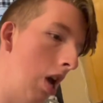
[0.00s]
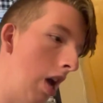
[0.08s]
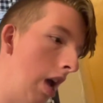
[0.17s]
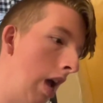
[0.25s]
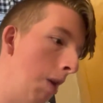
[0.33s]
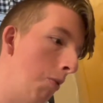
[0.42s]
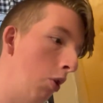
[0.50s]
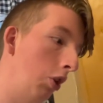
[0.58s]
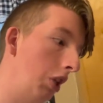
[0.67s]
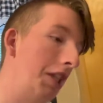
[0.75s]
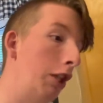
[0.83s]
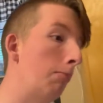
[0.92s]
And well
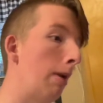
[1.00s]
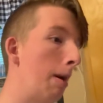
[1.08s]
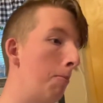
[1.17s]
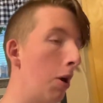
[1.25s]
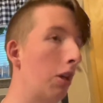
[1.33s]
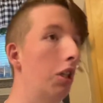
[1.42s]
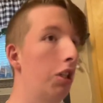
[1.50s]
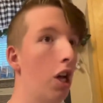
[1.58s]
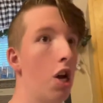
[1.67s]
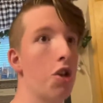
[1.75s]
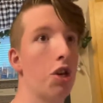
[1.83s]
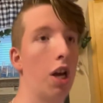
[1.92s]
this is my breakfast,
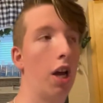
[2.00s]
lunch